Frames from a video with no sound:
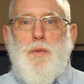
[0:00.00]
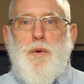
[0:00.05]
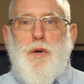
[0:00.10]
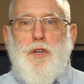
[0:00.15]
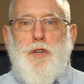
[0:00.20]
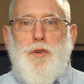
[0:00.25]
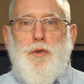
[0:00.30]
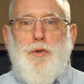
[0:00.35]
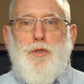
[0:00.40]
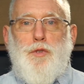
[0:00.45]
where
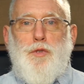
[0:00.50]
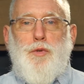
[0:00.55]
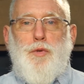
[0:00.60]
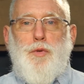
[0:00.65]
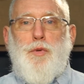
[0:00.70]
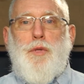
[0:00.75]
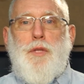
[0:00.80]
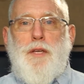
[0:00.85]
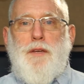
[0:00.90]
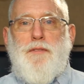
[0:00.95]
you
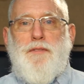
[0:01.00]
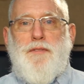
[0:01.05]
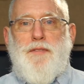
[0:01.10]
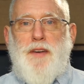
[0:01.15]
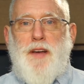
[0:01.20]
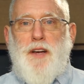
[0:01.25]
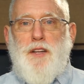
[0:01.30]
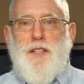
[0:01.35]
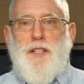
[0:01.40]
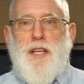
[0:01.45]
truly
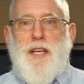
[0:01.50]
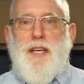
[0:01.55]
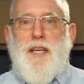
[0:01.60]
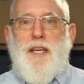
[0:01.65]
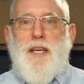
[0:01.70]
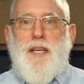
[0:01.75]
felt